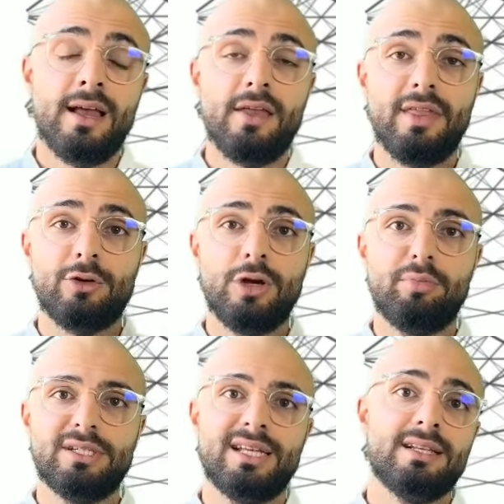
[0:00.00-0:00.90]
that
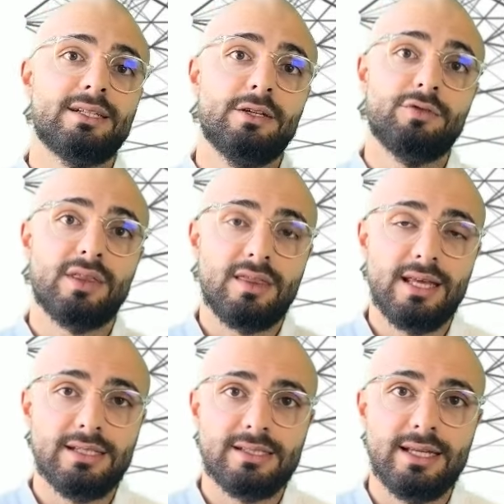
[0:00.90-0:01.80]
represent different
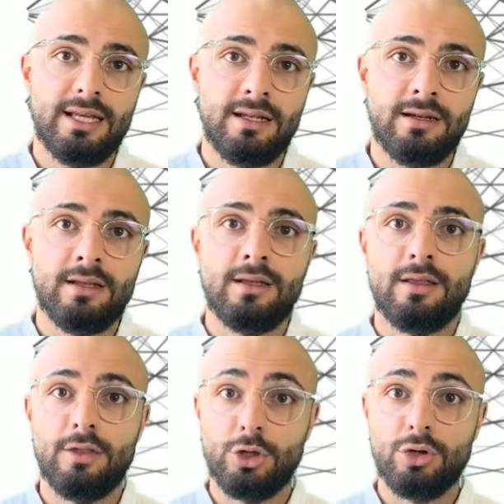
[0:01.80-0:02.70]
things in
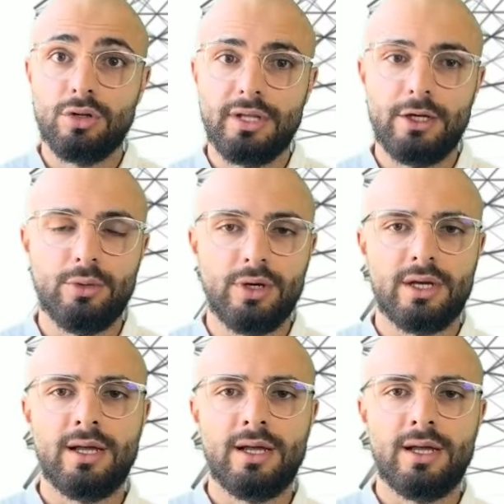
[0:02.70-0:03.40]
the neural network.